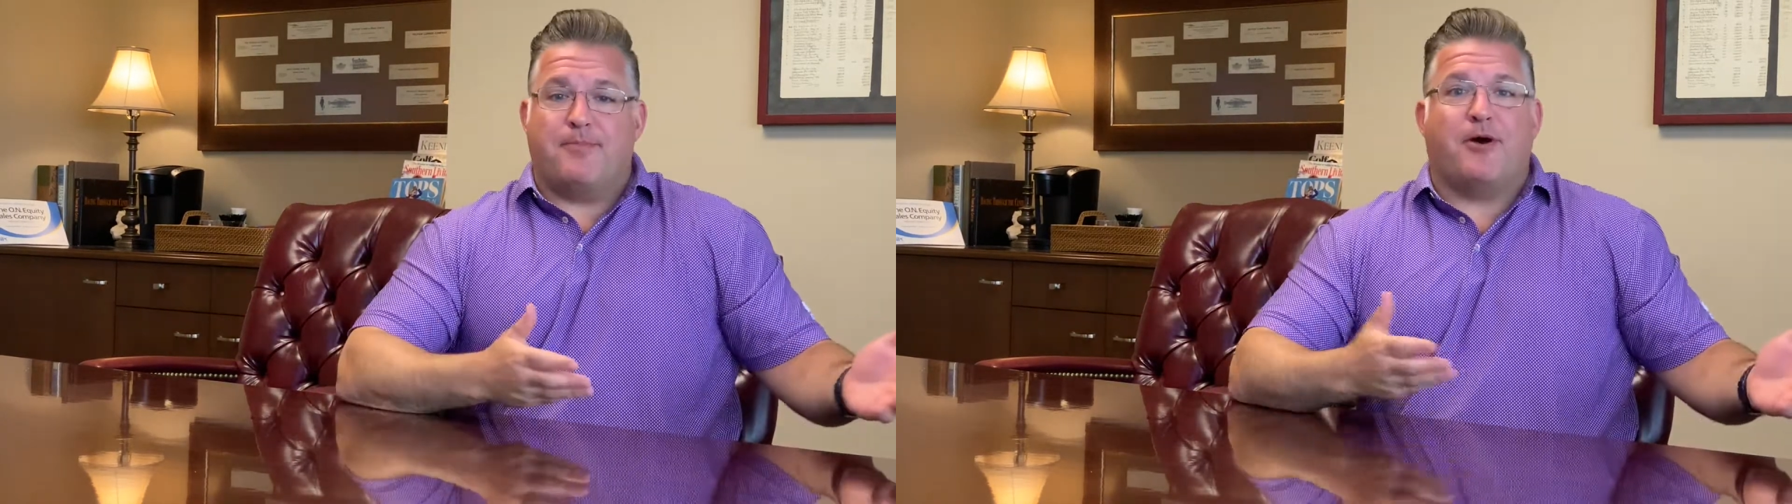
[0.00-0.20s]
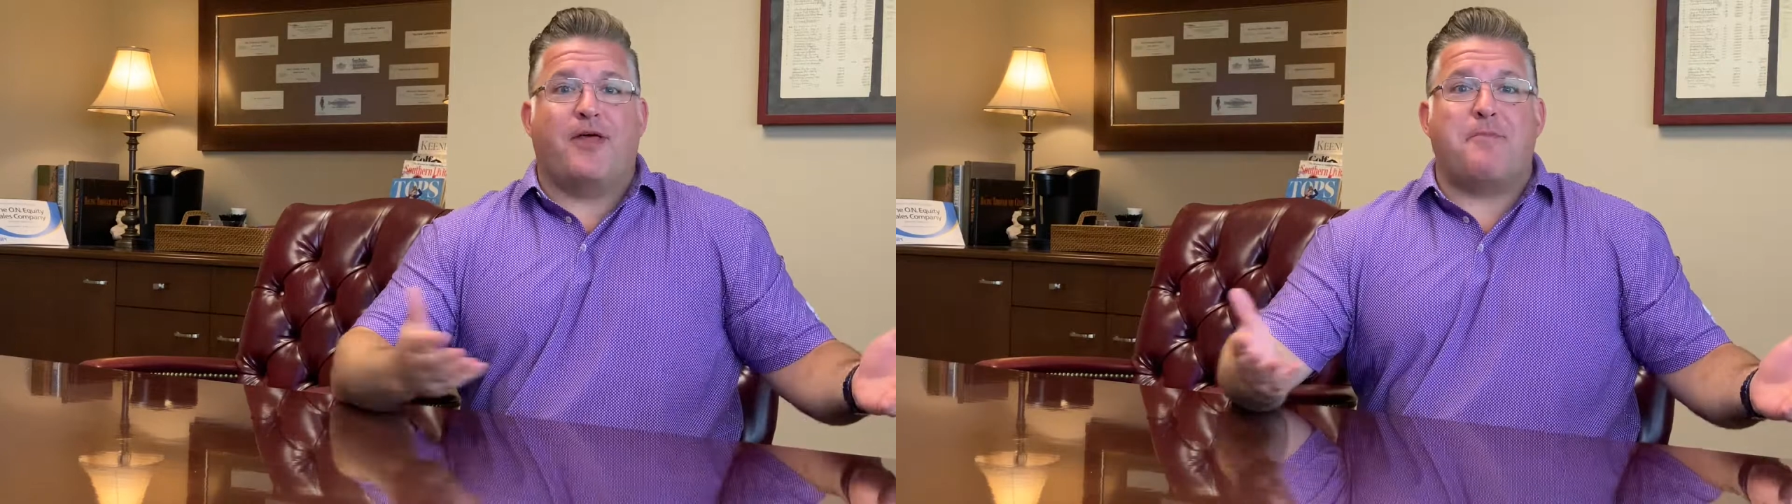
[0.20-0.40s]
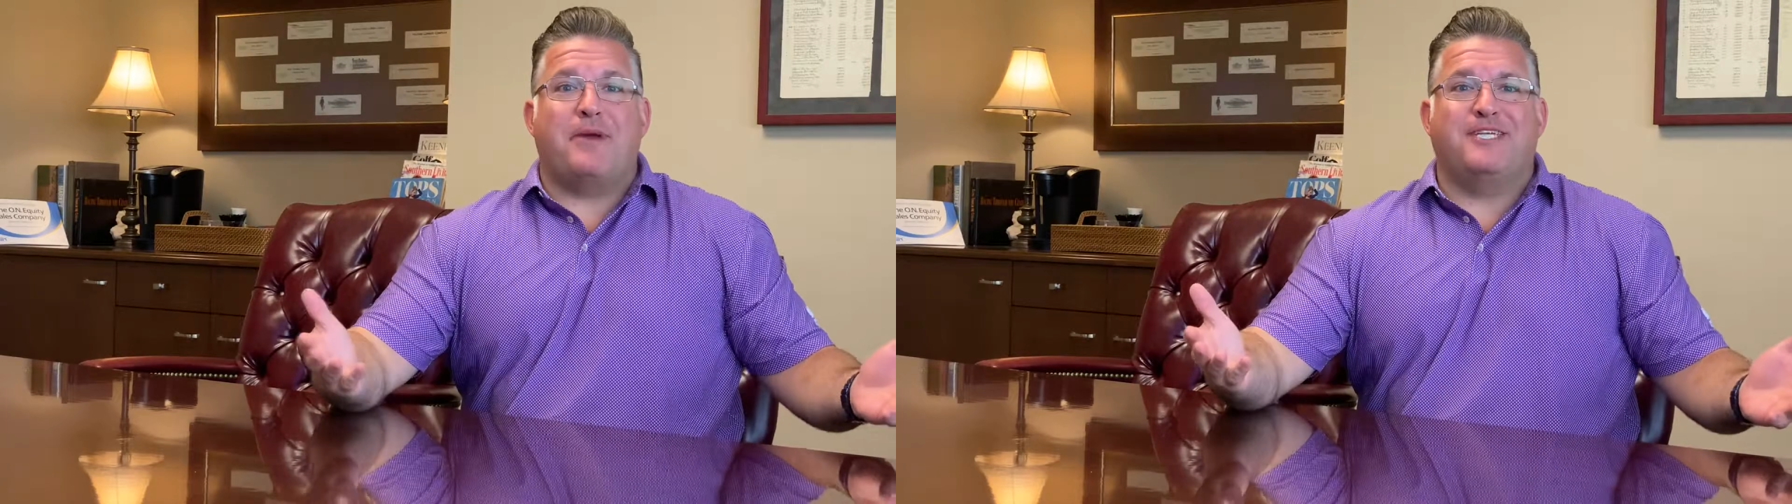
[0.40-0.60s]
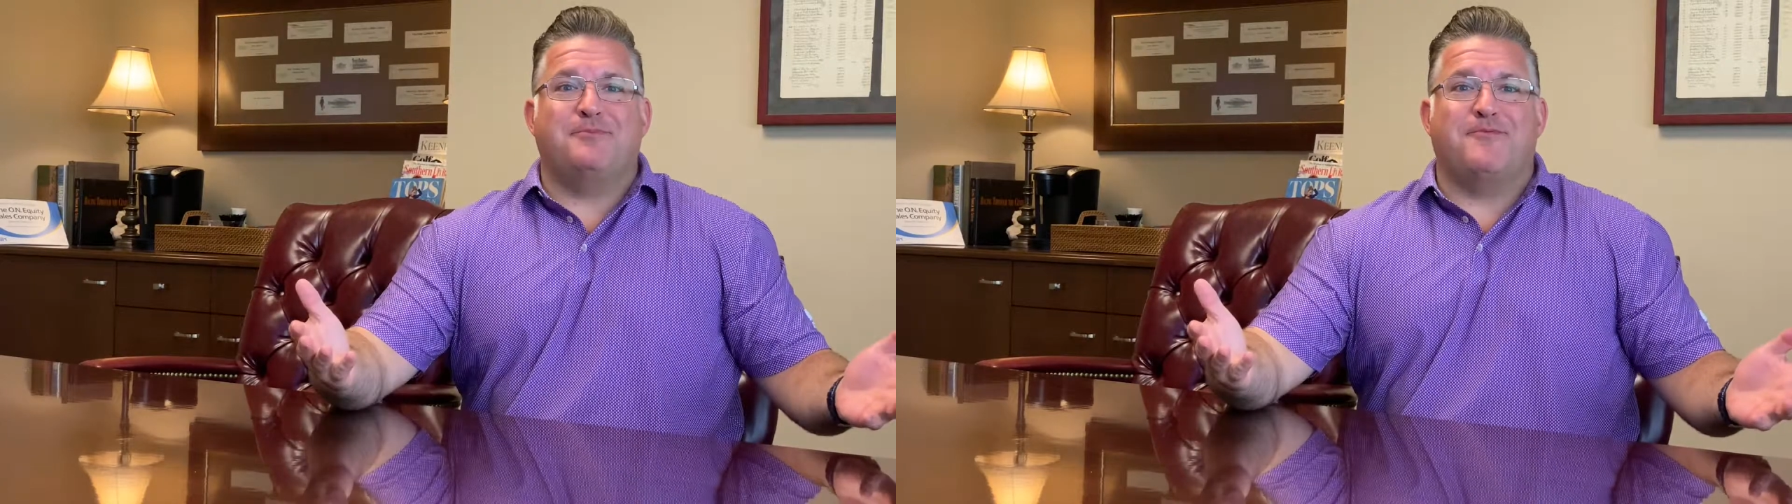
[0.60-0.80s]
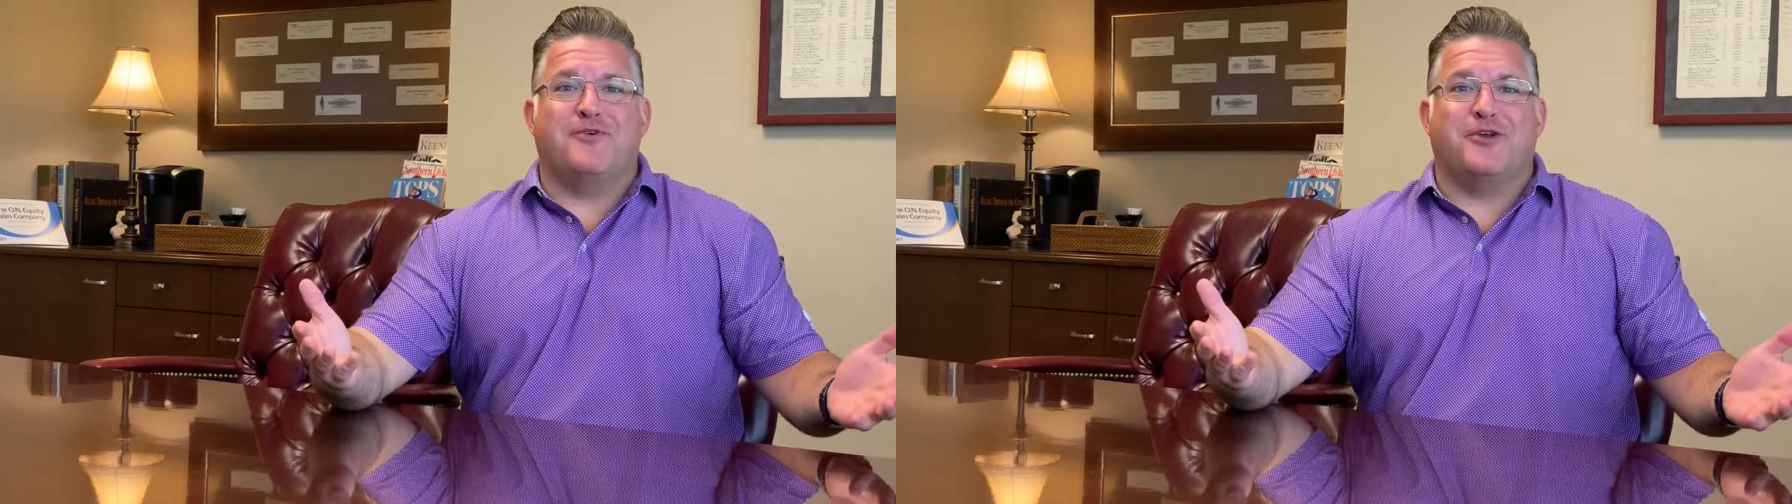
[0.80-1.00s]
all that
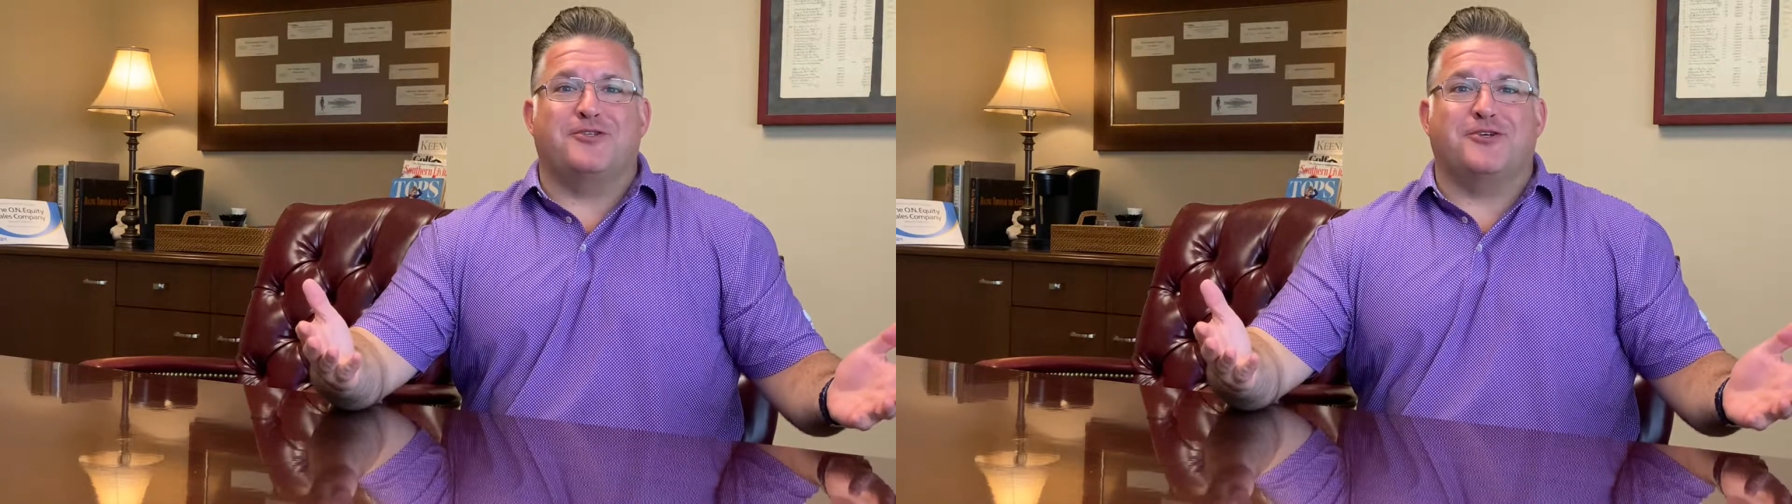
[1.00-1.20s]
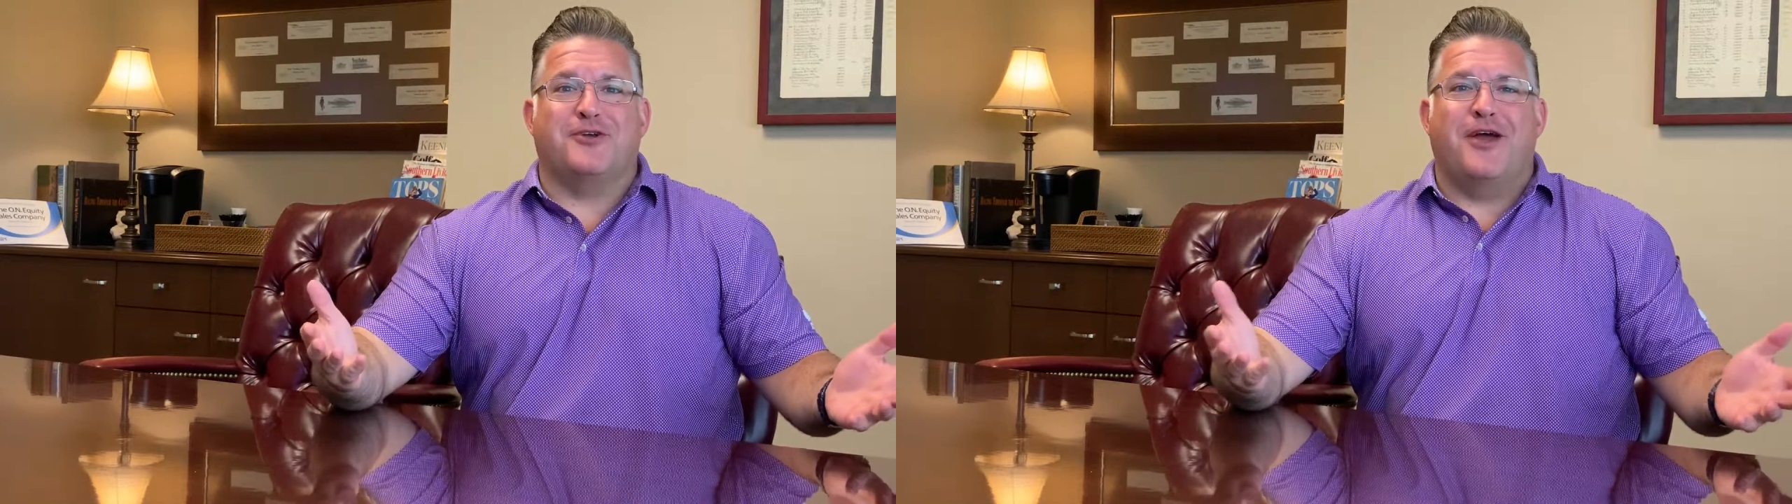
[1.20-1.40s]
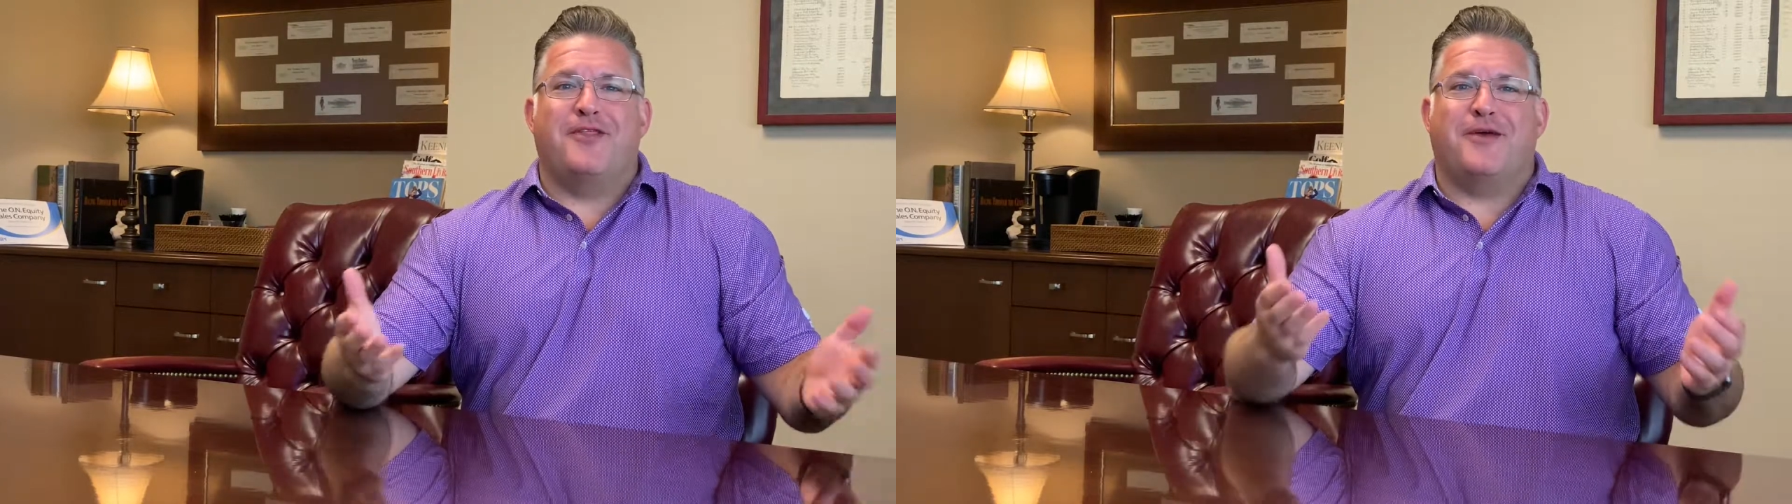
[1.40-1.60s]
basement furniture